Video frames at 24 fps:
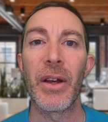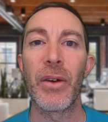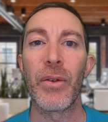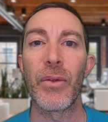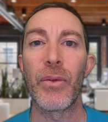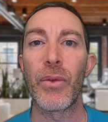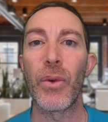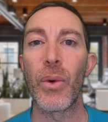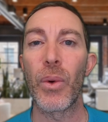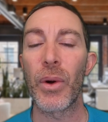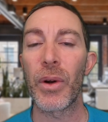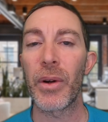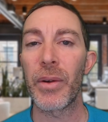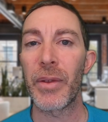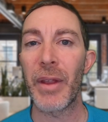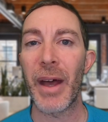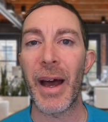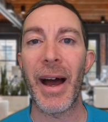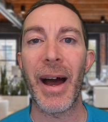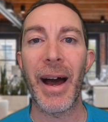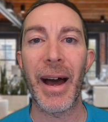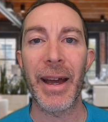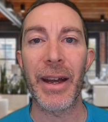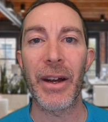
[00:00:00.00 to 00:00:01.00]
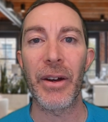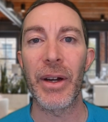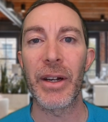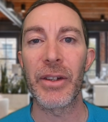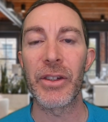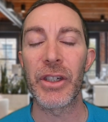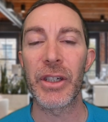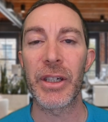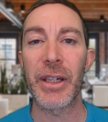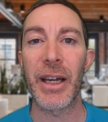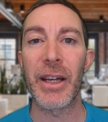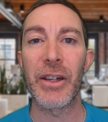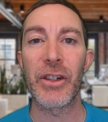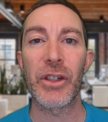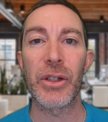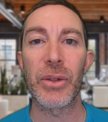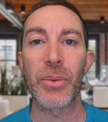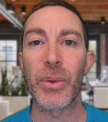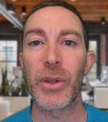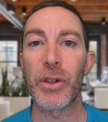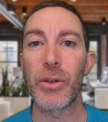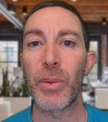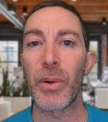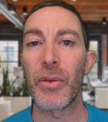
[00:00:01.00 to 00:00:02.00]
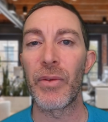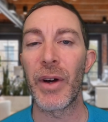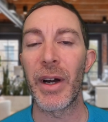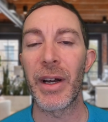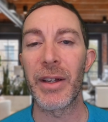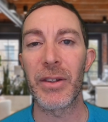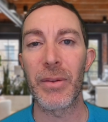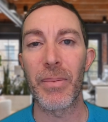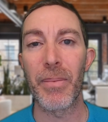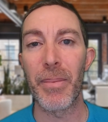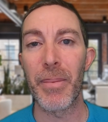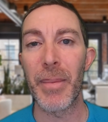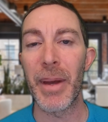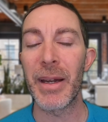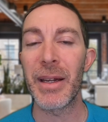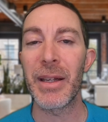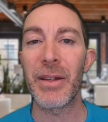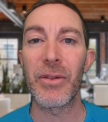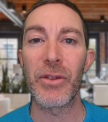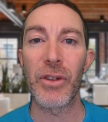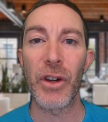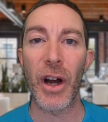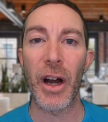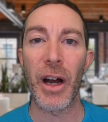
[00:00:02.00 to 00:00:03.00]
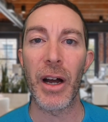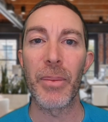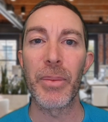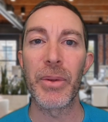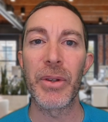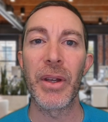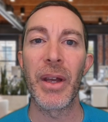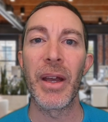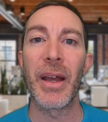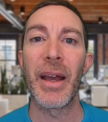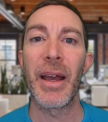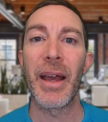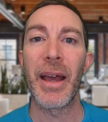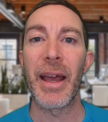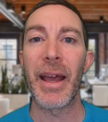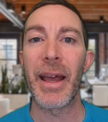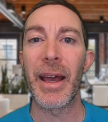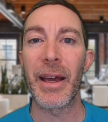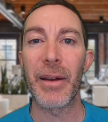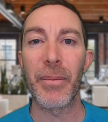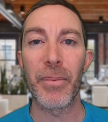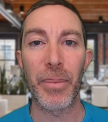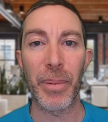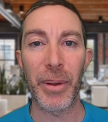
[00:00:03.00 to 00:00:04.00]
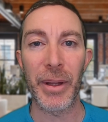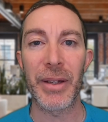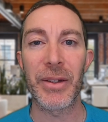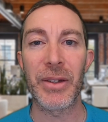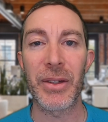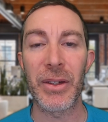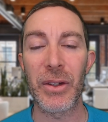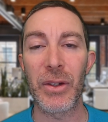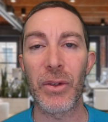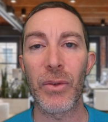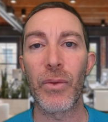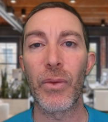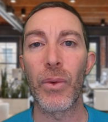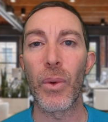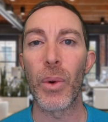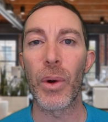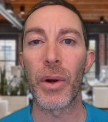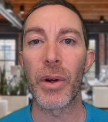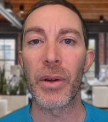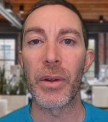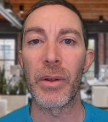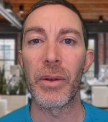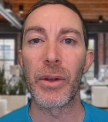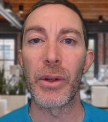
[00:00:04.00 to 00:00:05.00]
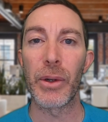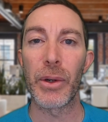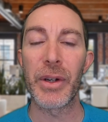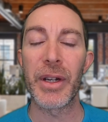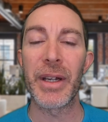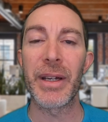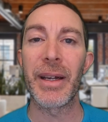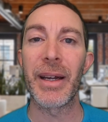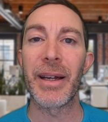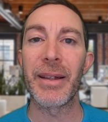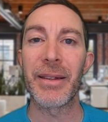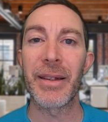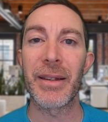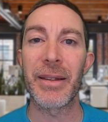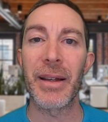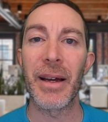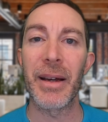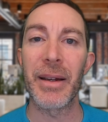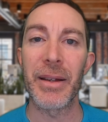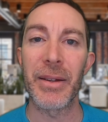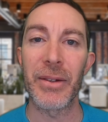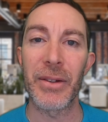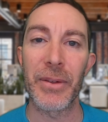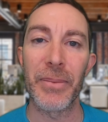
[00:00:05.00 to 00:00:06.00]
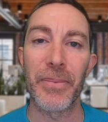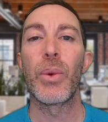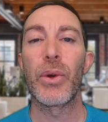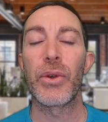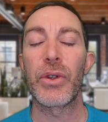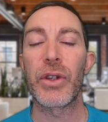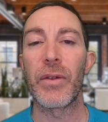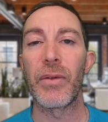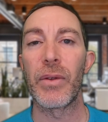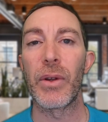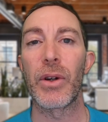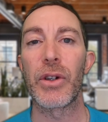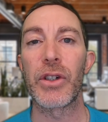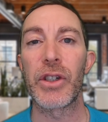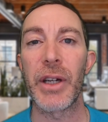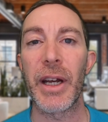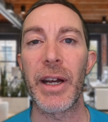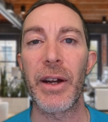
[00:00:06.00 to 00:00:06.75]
for that higher education, which provides many jobs and places for learning and studies. We also have large